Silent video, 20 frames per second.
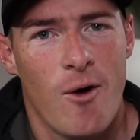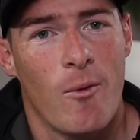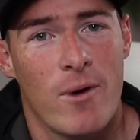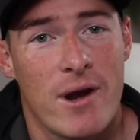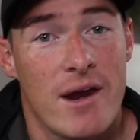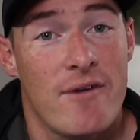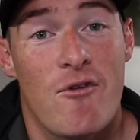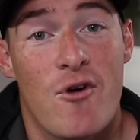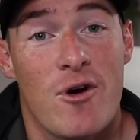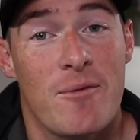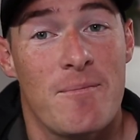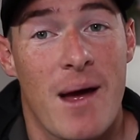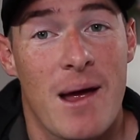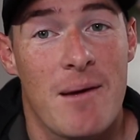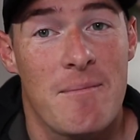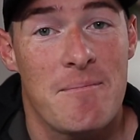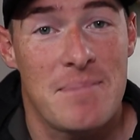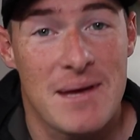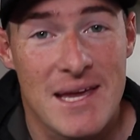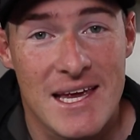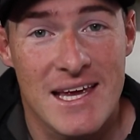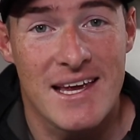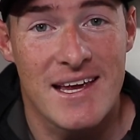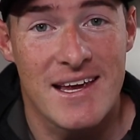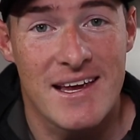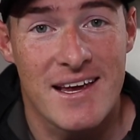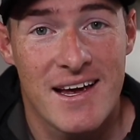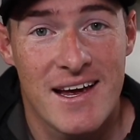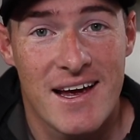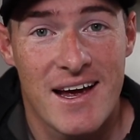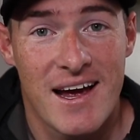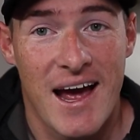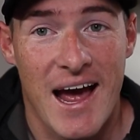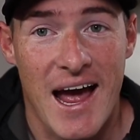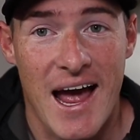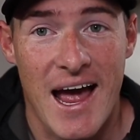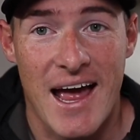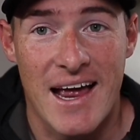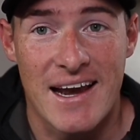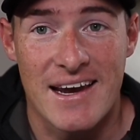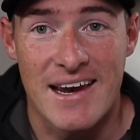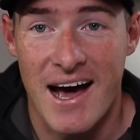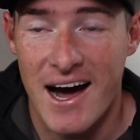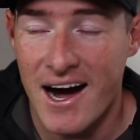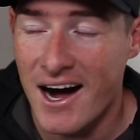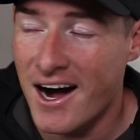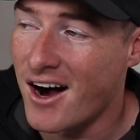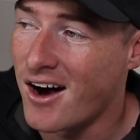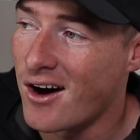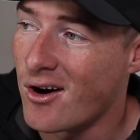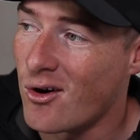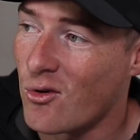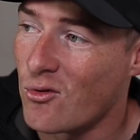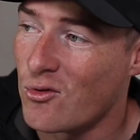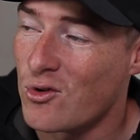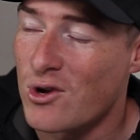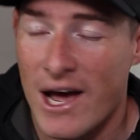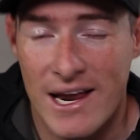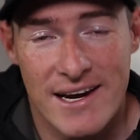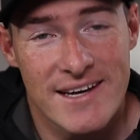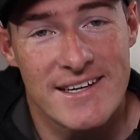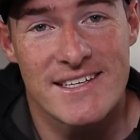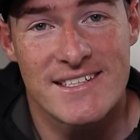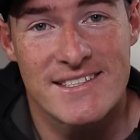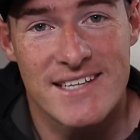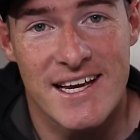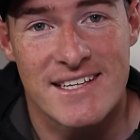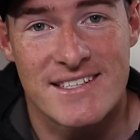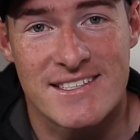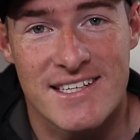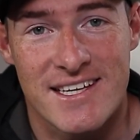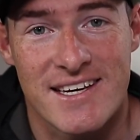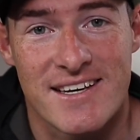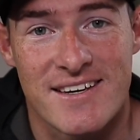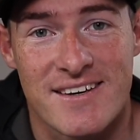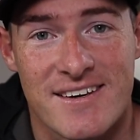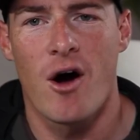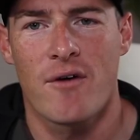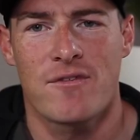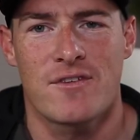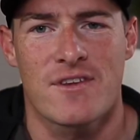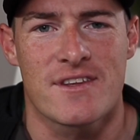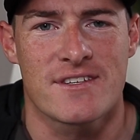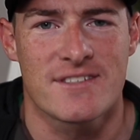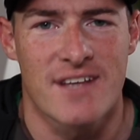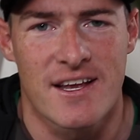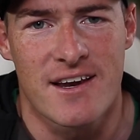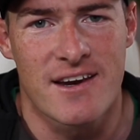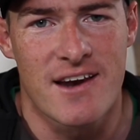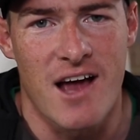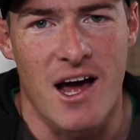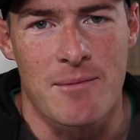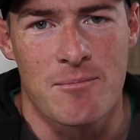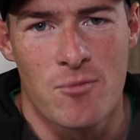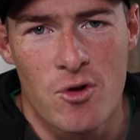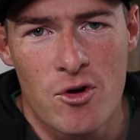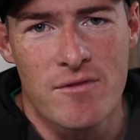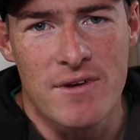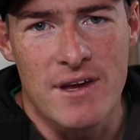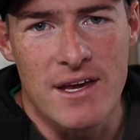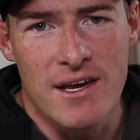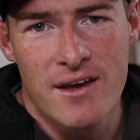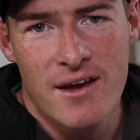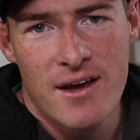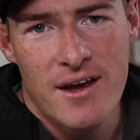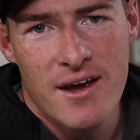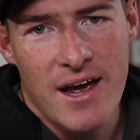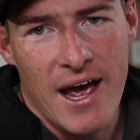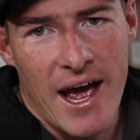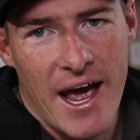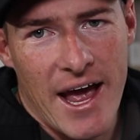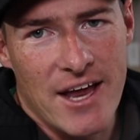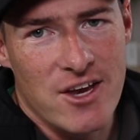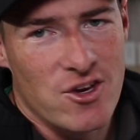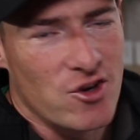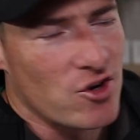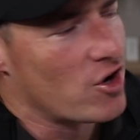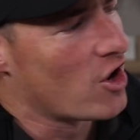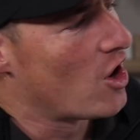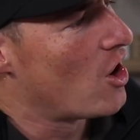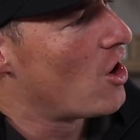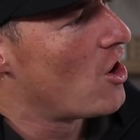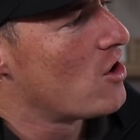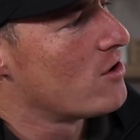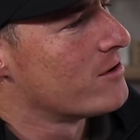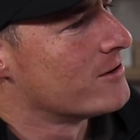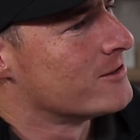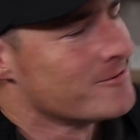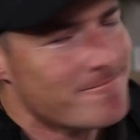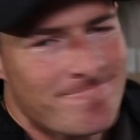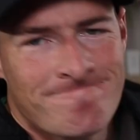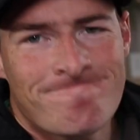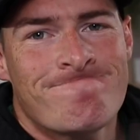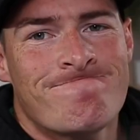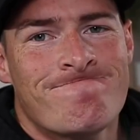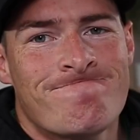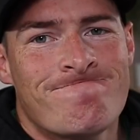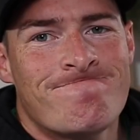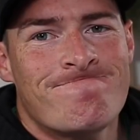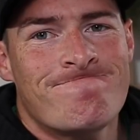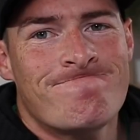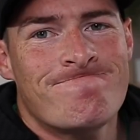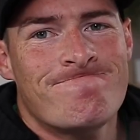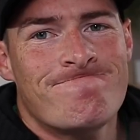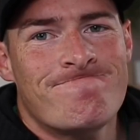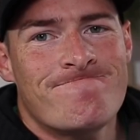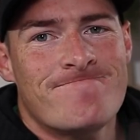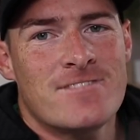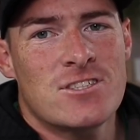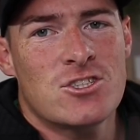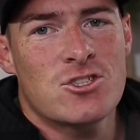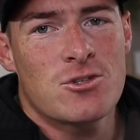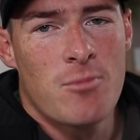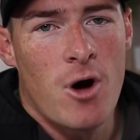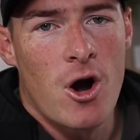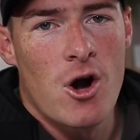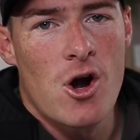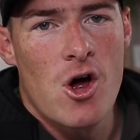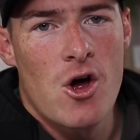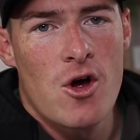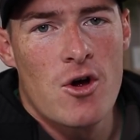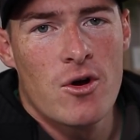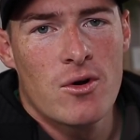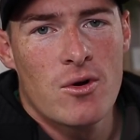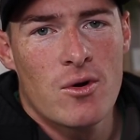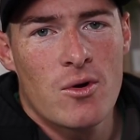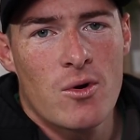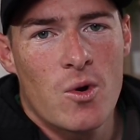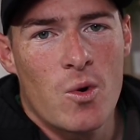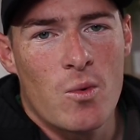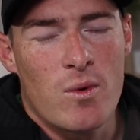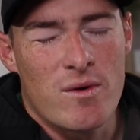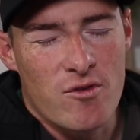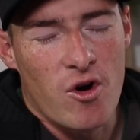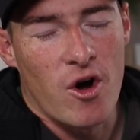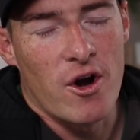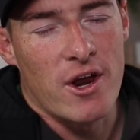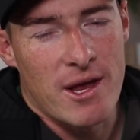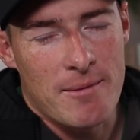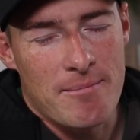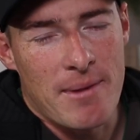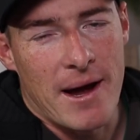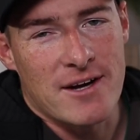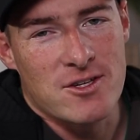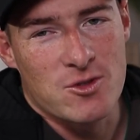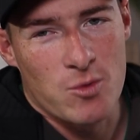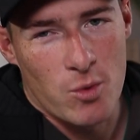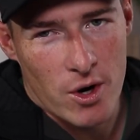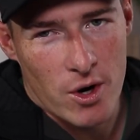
whatever it may be, and now reality sets in after the Sunday night movie, and you go, tomorrow we've got to get back to